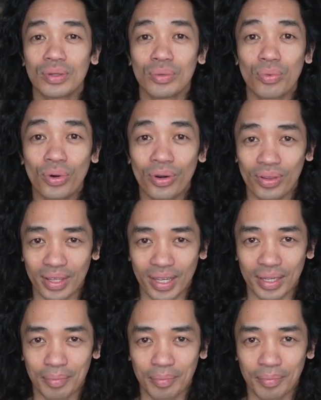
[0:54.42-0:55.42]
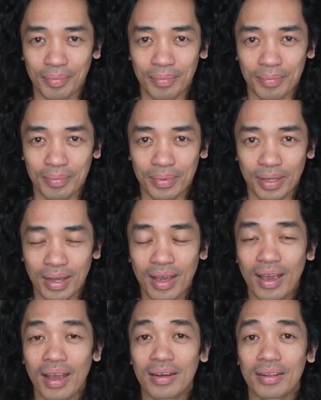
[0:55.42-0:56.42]
worthy.
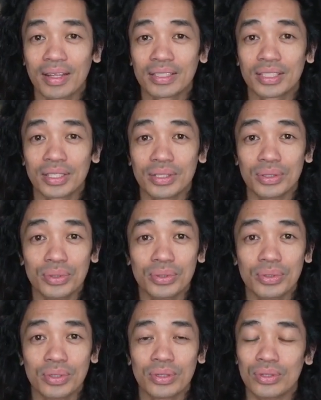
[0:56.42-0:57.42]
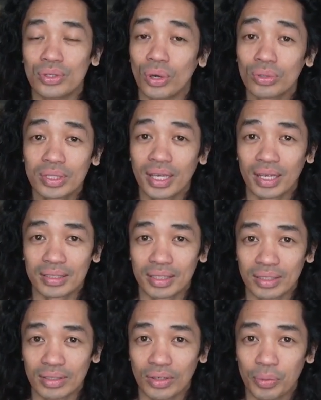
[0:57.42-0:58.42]
And the things that you don't get
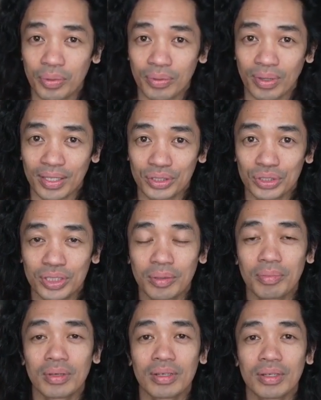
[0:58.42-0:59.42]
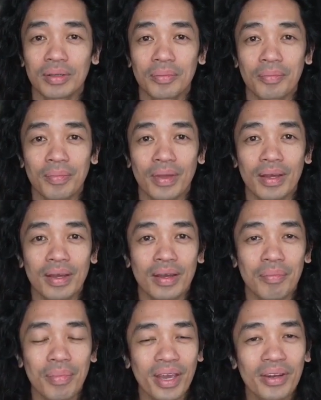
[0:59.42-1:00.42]
in the open relationship
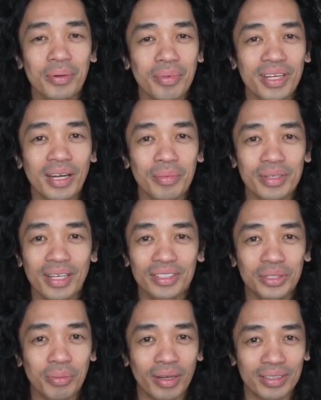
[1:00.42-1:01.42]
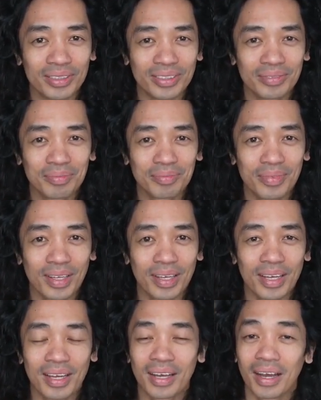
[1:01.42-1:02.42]
may or may not be detrimental.
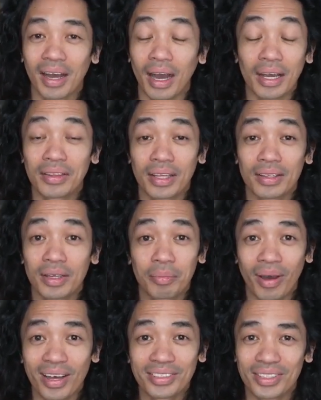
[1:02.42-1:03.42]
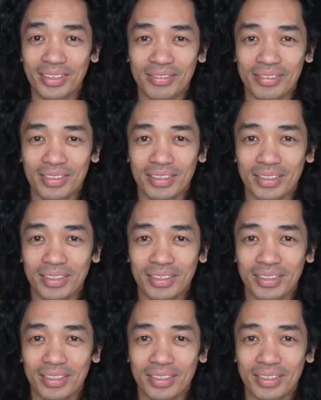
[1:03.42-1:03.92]
I think they're positive,